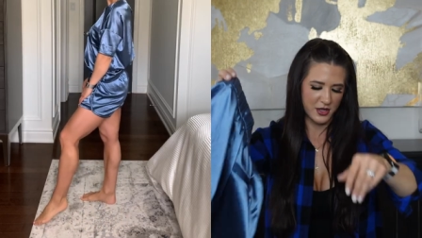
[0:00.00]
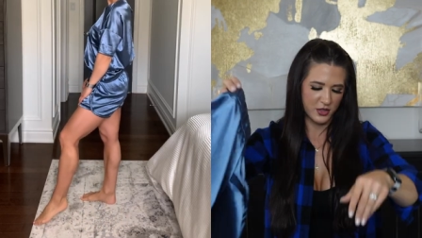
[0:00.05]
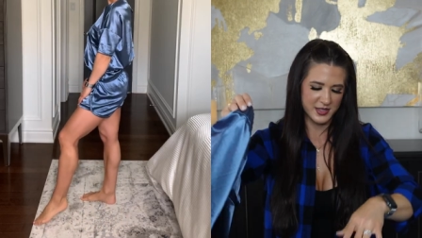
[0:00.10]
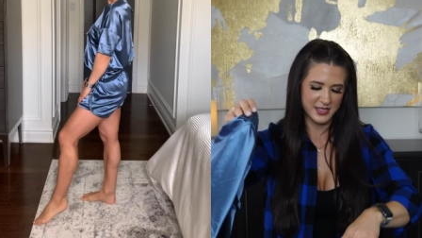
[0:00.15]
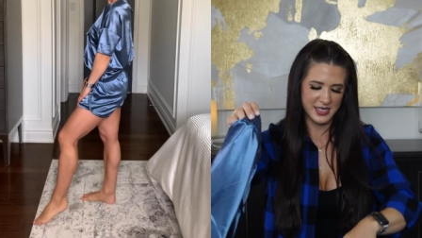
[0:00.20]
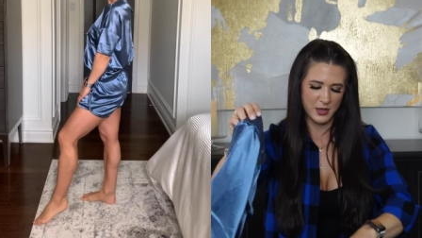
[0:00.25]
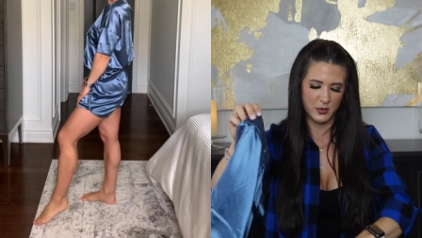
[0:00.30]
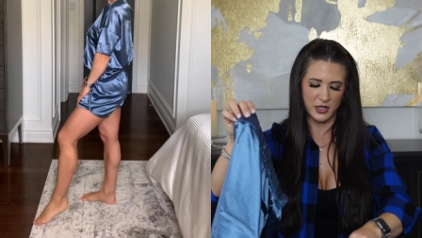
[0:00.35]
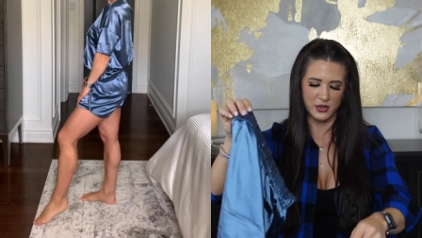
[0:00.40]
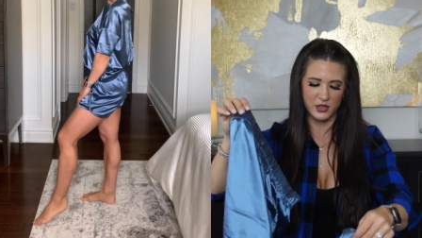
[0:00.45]
you'll
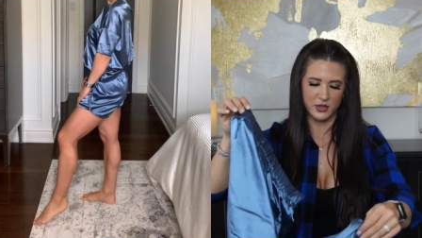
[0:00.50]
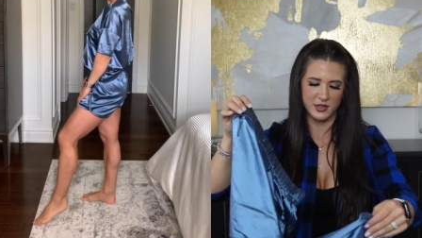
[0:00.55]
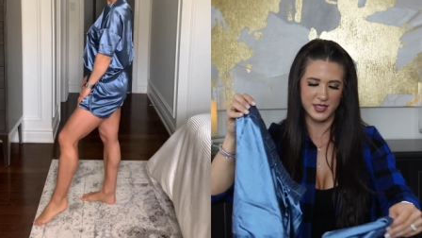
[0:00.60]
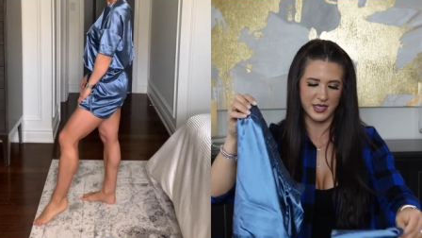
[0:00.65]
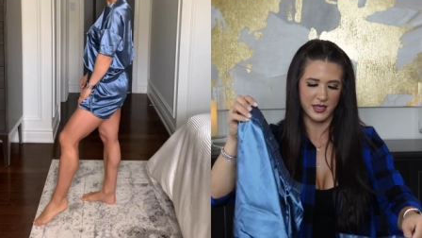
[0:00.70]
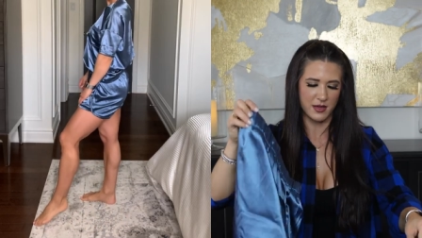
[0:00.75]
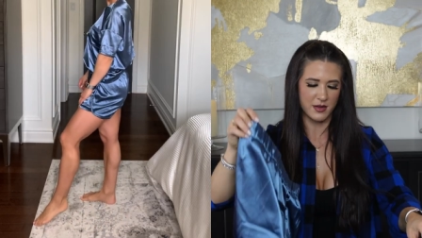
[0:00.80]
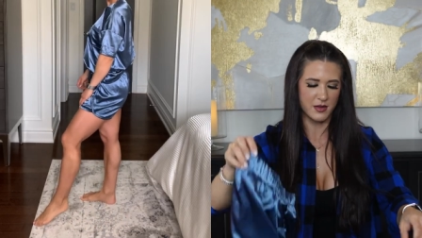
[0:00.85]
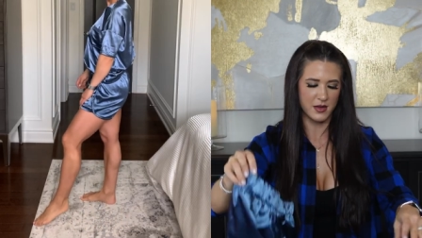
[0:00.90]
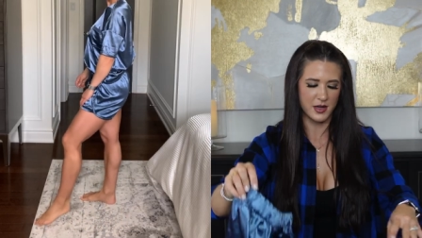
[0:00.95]
see what it looks
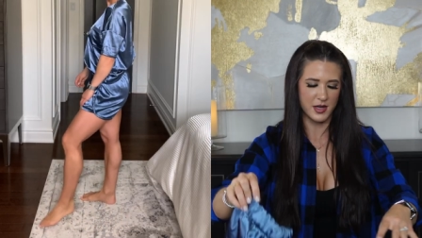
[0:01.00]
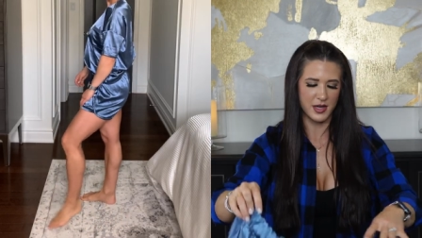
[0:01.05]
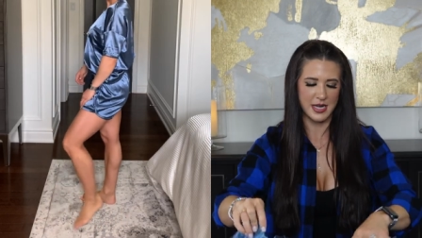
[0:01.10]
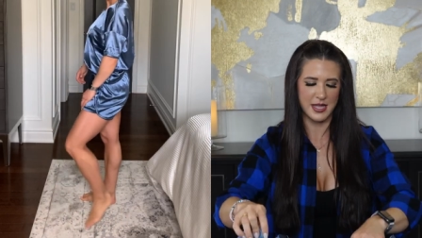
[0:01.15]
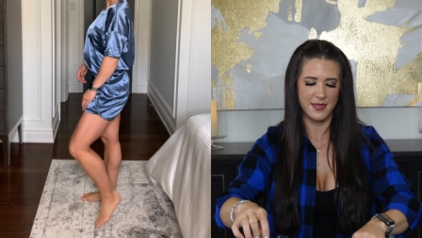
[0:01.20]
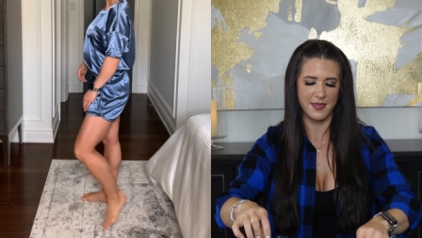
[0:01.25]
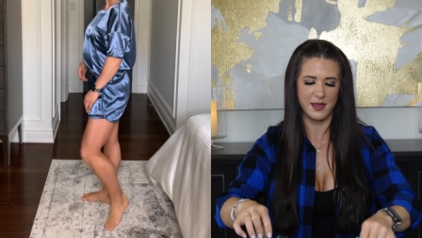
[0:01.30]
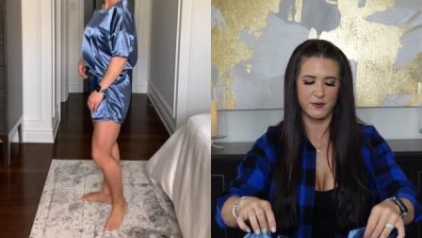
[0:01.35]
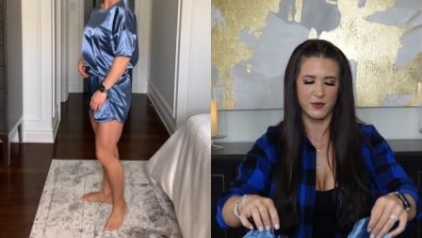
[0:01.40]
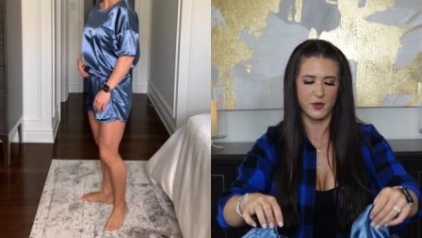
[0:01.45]
like on.
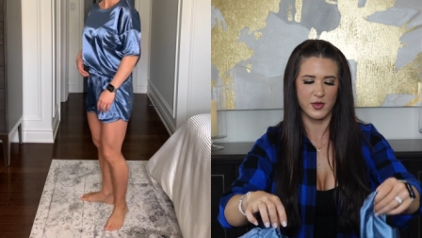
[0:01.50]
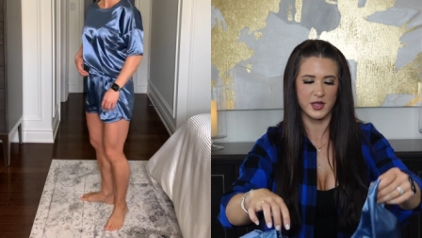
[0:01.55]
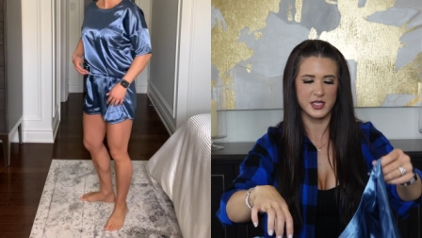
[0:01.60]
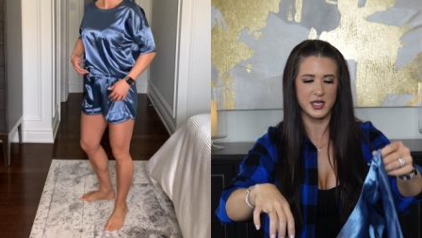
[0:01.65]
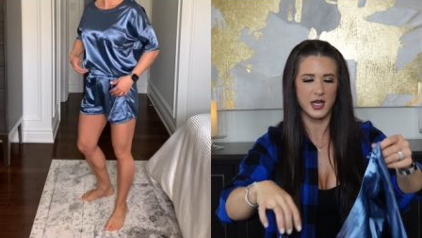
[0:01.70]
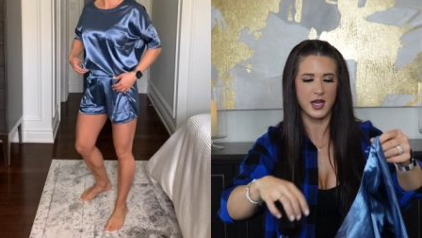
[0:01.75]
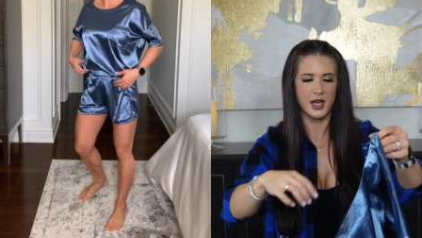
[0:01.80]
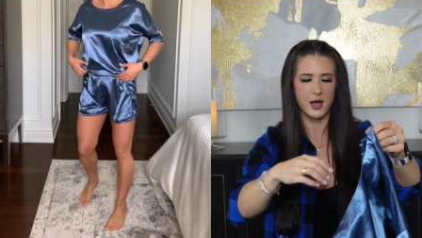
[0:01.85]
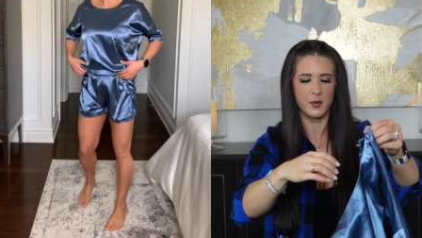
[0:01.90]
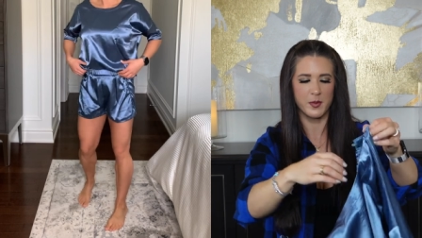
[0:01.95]
And then for the
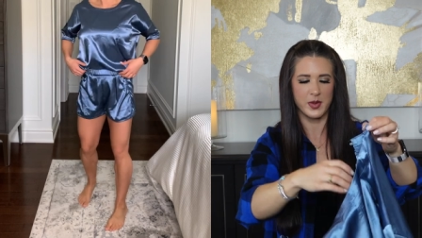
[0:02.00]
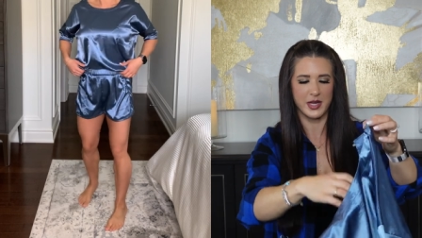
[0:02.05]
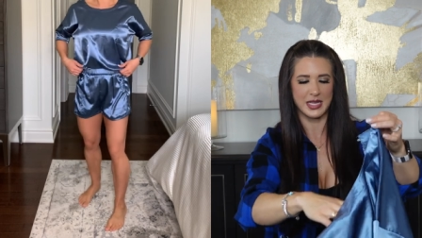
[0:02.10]
top,